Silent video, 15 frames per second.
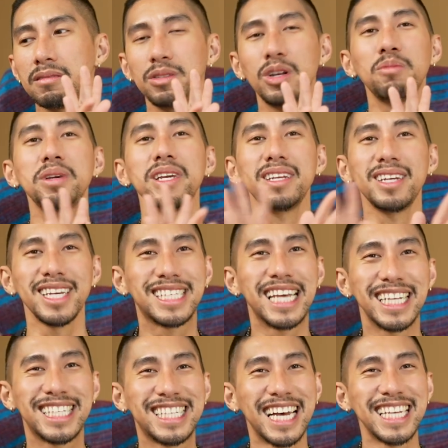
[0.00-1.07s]
No, I'm kidding. It's
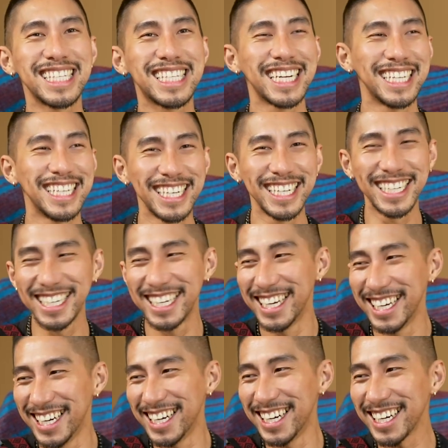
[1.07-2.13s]
a disaster.
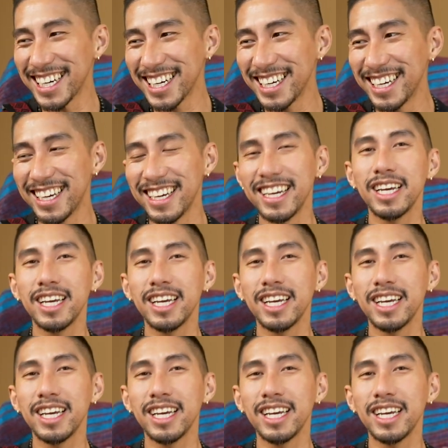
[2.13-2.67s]
Okay.